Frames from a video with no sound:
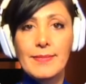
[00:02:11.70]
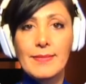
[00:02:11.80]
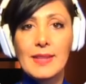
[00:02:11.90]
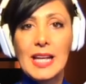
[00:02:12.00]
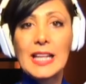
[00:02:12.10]

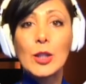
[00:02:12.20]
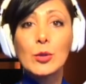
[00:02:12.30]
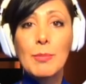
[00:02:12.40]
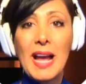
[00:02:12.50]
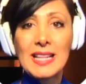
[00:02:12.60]
A load
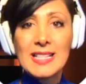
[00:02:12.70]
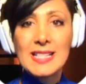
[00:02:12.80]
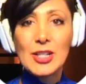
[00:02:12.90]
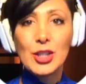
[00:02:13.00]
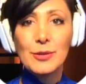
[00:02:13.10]

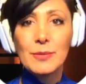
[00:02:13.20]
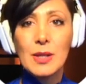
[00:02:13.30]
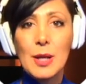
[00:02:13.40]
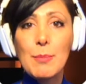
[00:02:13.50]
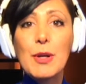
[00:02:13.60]
balancer,
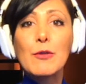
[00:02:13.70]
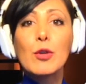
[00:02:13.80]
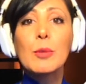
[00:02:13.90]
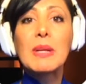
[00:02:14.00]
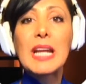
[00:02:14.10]

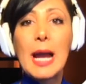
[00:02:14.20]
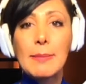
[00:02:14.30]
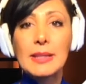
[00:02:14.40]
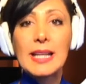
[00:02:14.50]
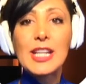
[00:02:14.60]
performing
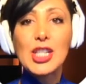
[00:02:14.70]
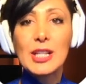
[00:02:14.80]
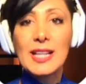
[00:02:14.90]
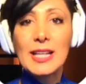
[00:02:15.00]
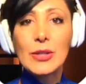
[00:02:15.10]
application
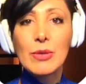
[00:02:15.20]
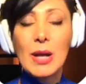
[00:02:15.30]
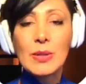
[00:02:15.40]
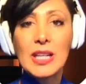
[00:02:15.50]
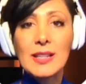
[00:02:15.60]
layer
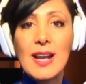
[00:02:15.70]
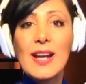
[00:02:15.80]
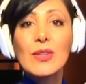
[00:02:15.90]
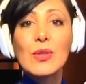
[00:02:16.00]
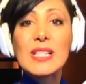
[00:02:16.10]
routing,
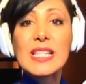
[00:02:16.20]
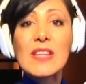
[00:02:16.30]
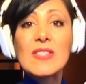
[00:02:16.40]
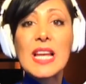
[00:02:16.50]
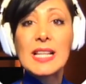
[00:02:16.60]

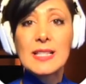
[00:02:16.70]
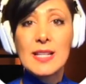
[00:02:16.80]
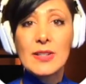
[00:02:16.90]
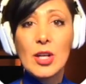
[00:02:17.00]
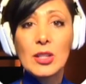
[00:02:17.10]
receives
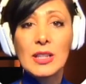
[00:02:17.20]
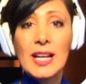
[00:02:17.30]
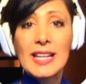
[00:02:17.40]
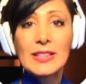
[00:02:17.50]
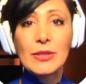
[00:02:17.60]
external
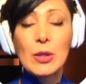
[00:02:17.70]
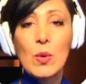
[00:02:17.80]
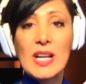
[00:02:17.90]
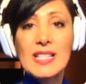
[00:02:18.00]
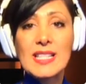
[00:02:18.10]
client
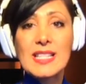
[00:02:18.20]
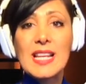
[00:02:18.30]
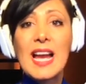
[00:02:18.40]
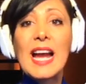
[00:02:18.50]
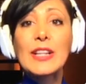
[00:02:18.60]
requests
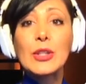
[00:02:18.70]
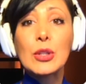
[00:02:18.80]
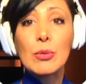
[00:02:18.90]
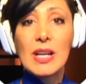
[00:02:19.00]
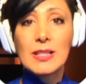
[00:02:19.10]
and
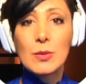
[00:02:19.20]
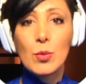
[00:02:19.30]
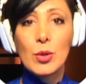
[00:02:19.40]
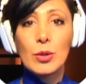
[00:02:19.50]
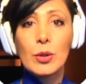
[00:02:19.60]
directs
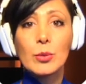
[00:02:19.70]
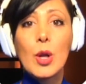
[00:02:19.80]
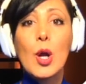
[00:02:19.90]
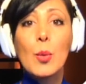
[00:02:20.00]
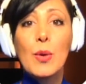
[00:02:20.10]
workload
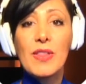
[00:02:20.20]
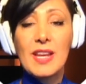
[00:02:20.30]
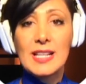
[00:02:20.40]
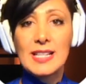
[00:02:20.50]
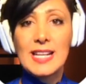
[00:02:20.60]
within
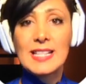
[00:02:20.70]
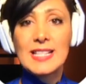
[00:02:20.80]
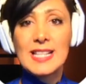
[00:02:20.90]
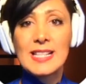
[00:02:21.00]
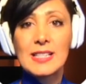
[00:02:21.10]
the data
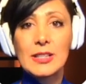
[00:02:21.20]
center.